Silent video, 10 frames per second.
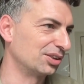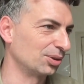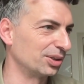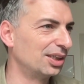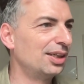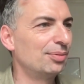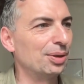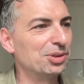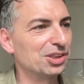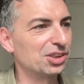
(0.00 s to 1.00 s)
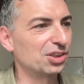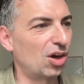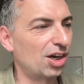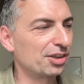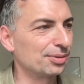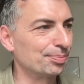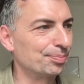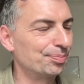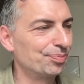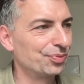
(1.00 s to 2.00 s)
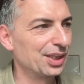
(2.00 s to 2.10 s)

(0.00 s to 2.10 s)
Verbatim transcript: So maybe this is autumn